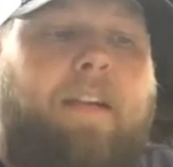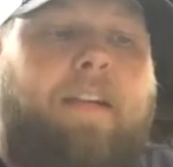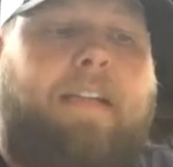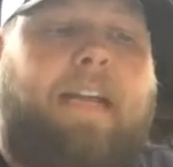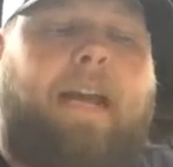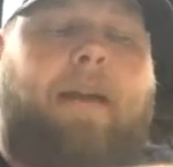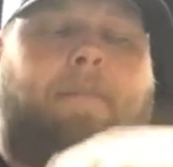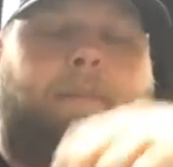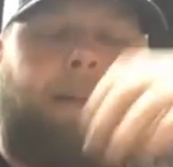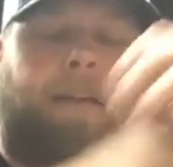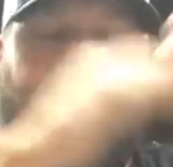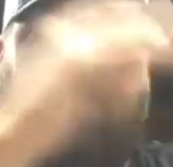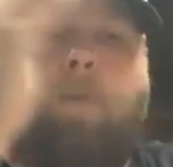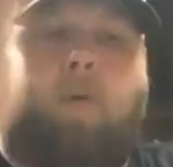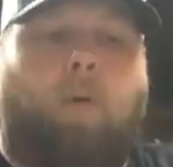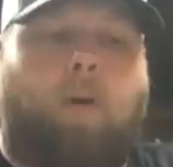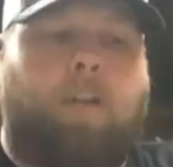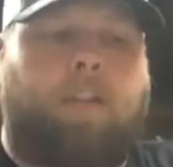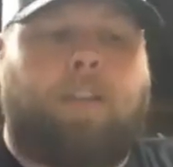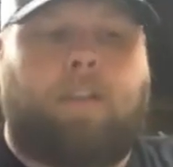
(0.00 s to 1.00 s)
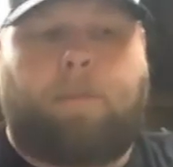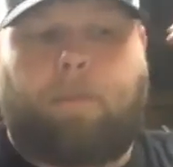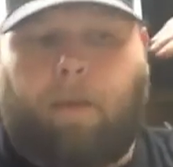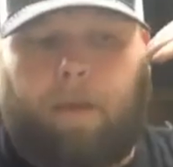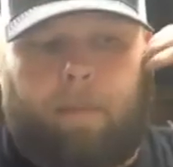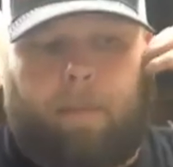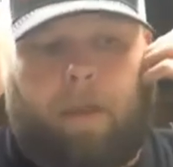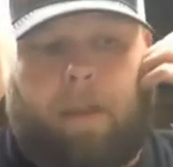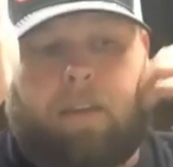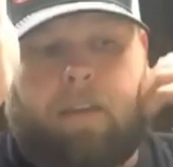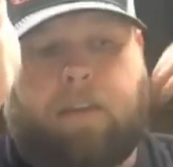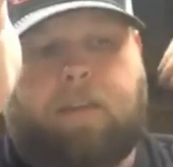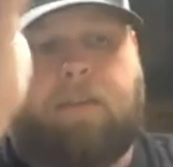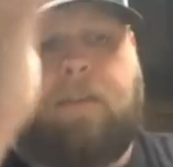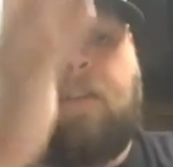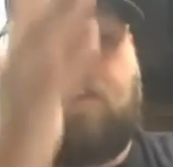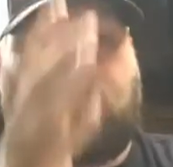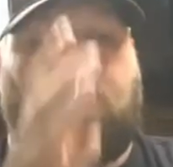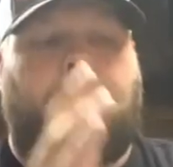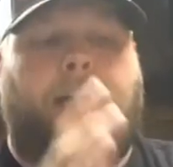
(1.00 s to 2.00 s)
dampening force is pretty much,
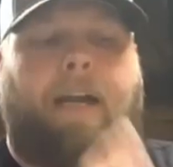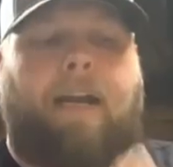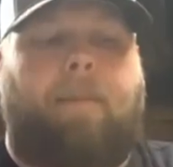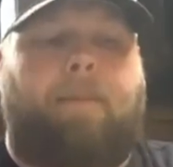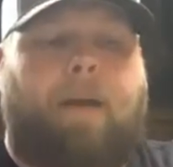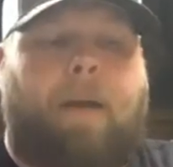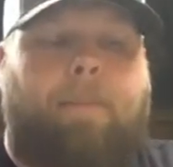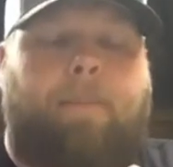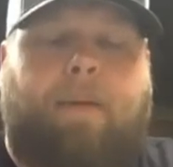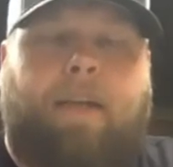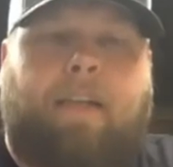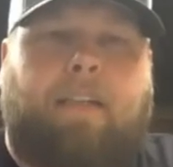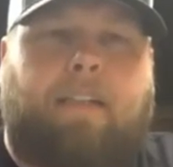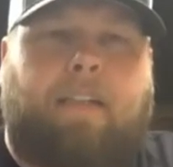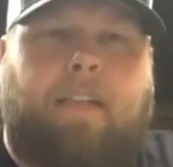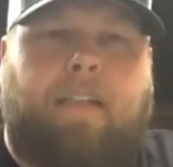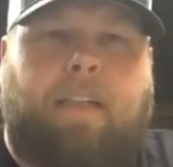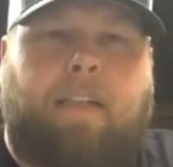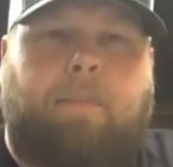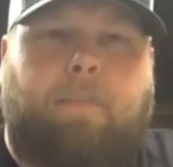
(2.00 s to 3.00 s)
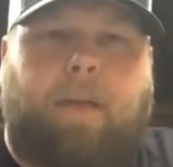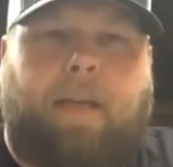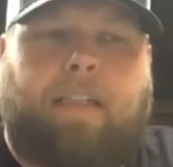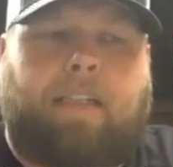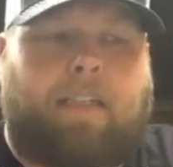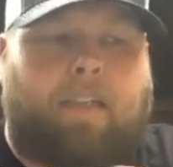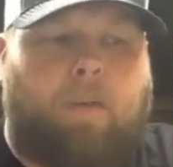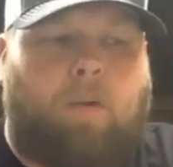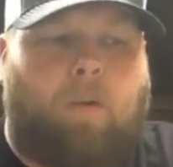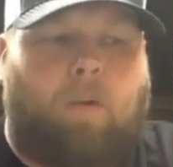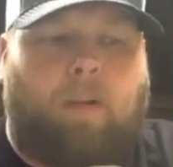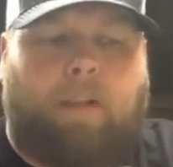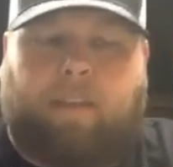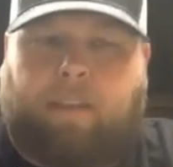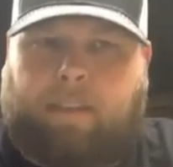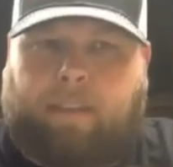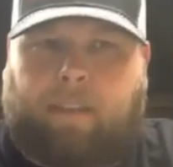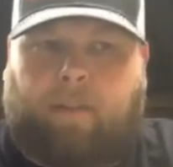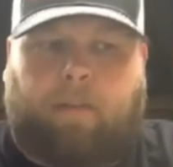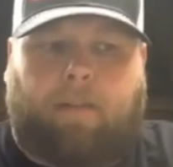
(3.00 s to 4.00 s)
it's created by the piston displacing oil in
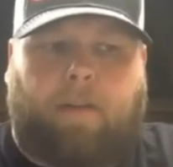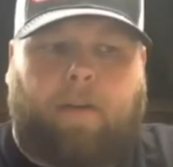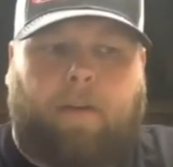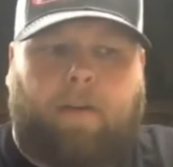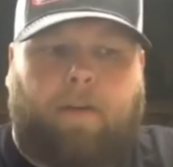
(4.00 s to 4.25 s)
the cylinder.